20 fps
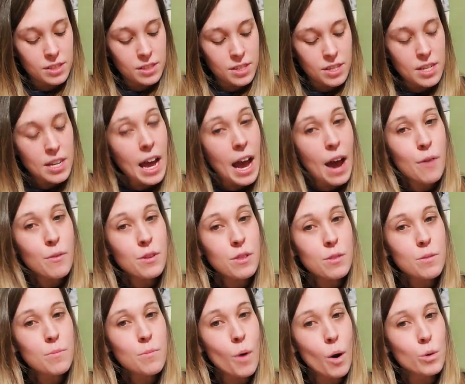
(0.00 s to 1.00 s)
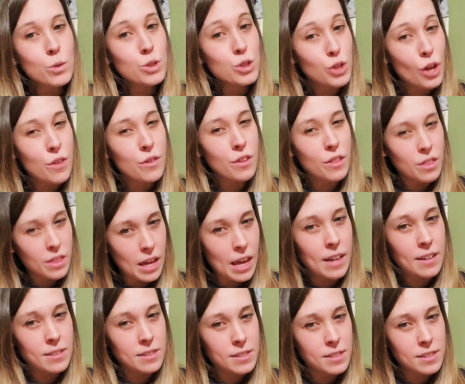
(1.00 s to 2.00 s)
Not with most other
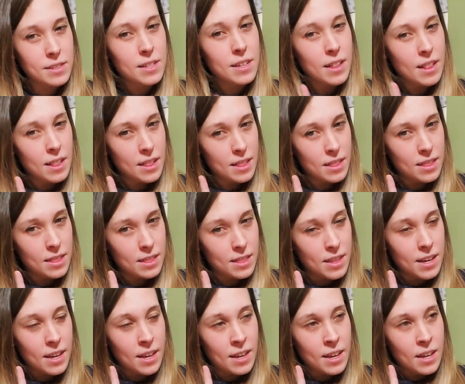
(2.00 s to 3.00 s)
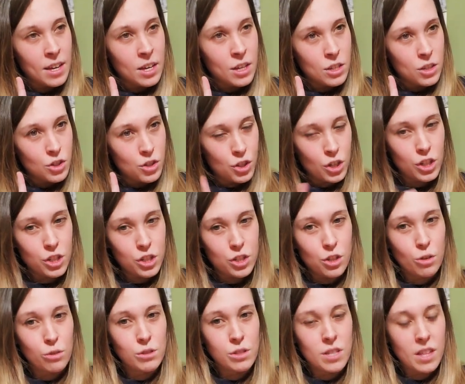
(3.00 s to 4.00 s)
things. Just
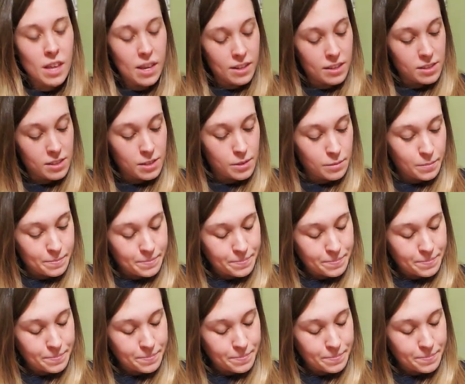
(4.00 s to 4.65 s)
those things.